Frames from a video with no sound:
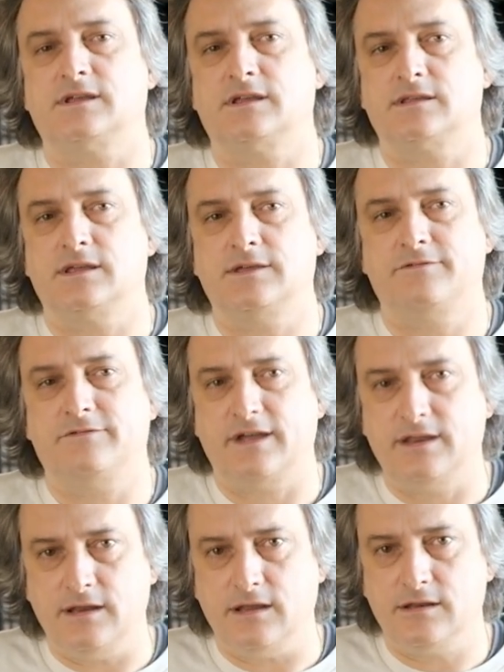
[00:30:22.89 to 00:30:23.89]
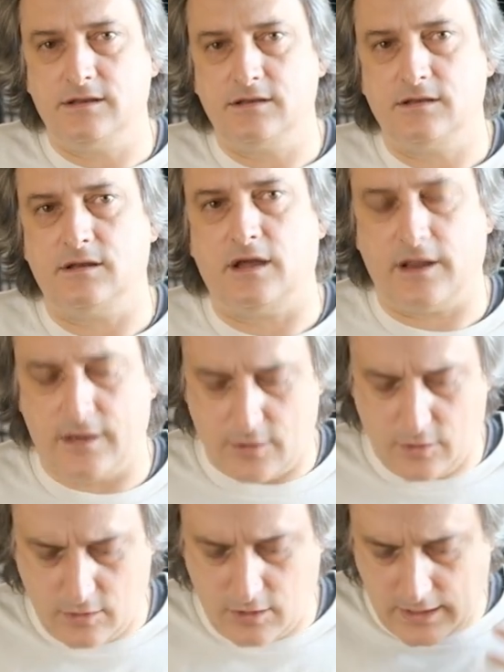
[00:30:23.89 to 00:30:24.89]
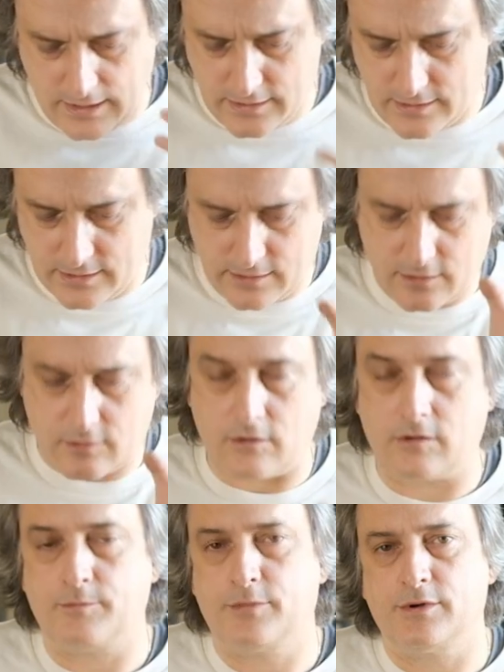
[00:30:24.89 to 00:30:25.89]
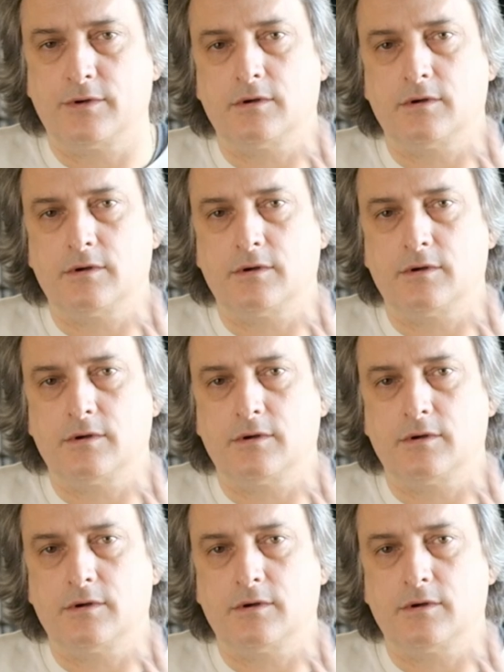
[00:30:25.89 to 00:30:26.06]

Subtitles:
and if I need, I know I can crop